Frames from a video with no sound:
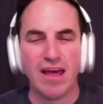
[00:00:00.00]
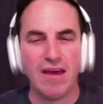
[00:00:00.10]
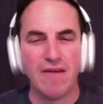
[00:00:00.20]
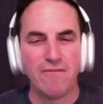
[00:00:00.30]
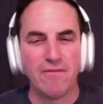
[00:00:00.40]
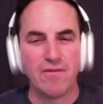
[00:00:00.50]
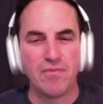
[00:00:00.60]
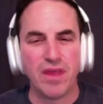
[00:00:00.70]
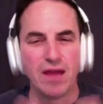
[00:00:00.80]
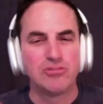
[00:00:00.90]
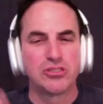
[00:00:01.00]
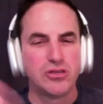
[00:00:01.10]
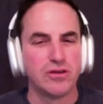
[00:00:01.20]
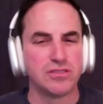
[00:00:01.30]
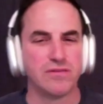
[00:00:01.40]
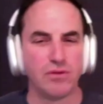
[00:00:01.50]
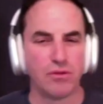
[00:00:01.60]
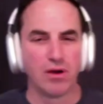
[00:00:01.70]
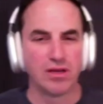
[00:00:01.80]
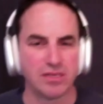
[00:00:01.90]
I'm just curious of your
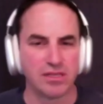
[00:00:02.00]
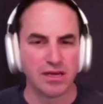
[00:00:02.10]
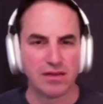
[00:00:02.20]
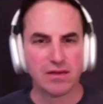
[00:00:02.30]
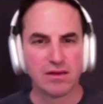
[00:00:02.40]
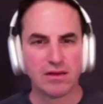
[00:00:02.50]
thoughts on that.